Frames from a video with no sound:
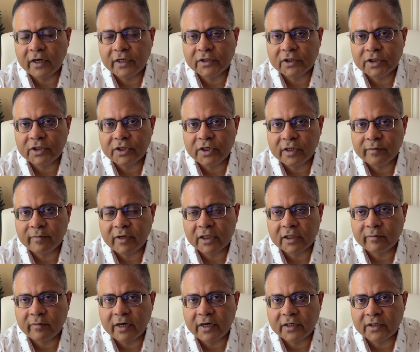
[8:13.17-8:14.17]
engineering
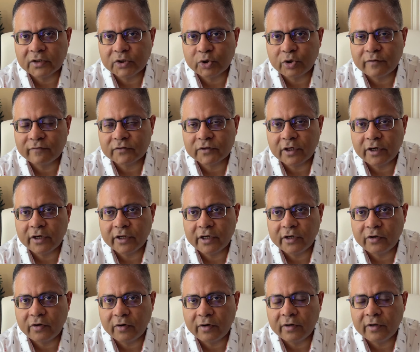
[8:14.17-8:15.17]
mathematics you have
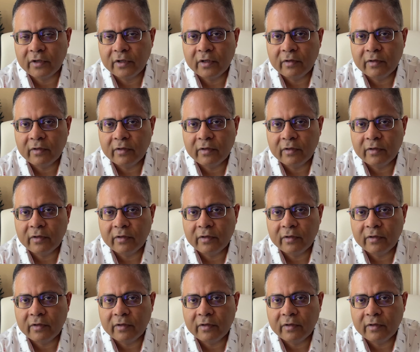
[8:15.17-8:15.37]
studied or